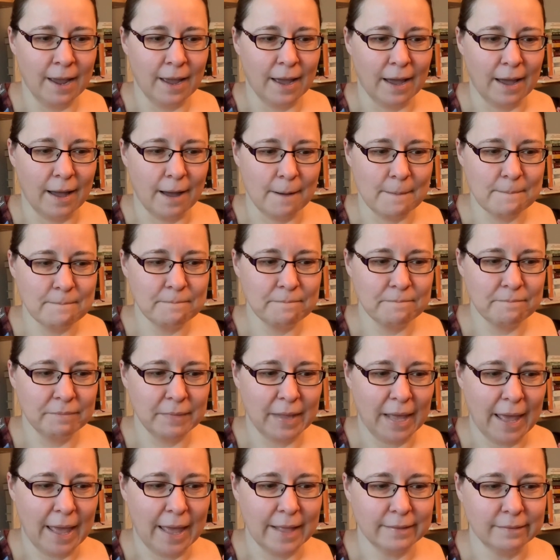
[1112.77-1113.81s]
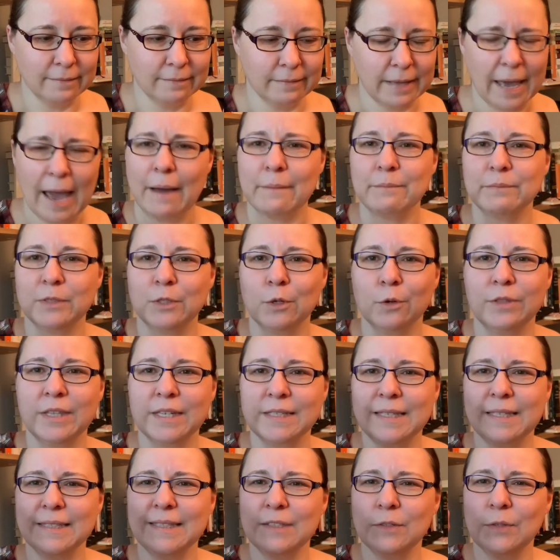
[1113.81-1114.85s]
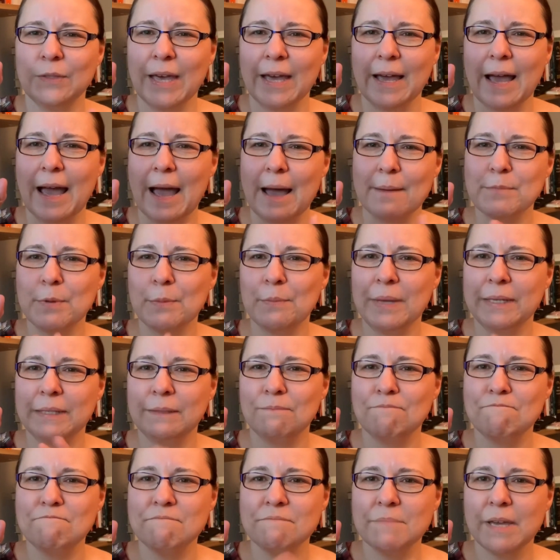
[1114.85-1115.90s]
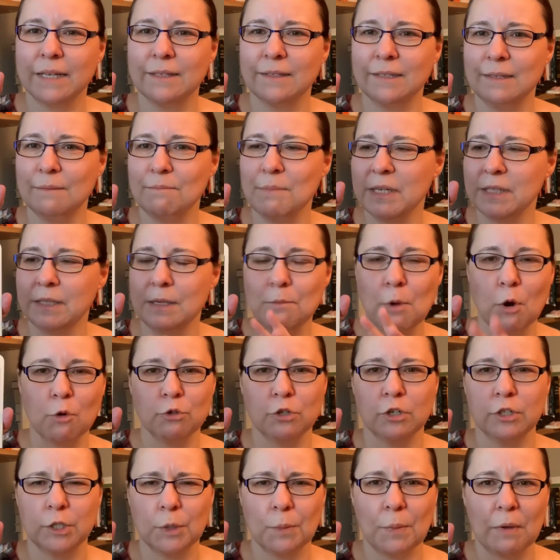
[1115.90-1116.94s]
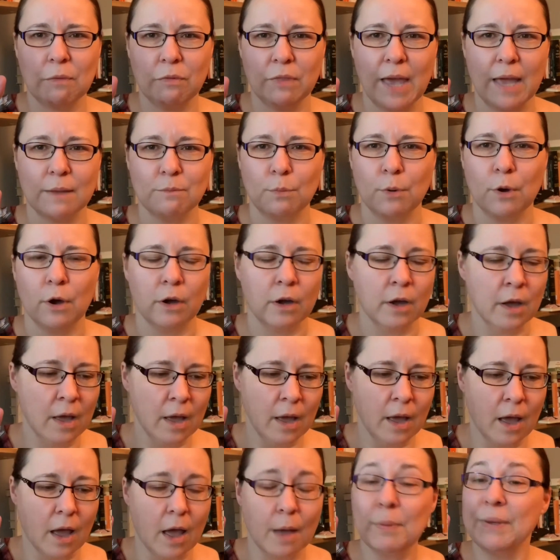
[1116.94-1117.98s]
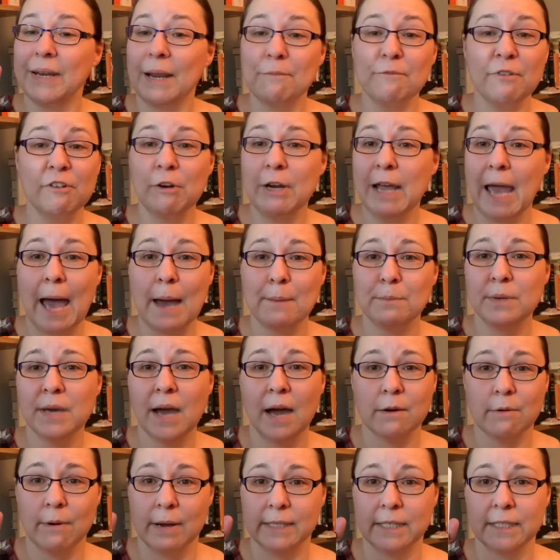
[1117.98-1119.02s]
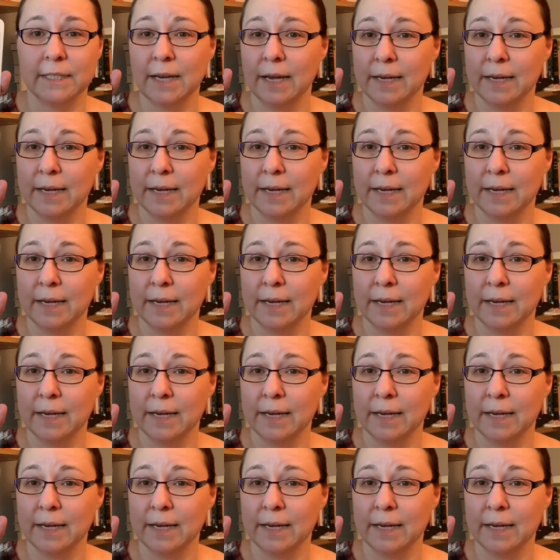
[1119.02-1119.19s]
And yeah, so that I'm a bit mixed emotions about that book, but I'm very happy I read it.